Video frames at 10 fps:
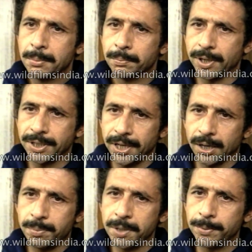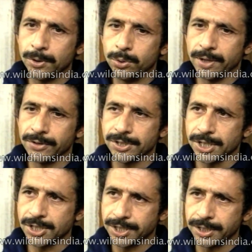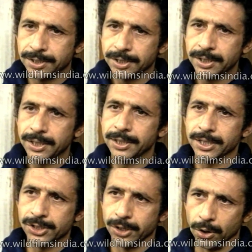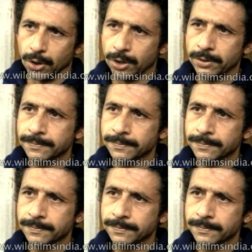But they are people who have resisted this lure.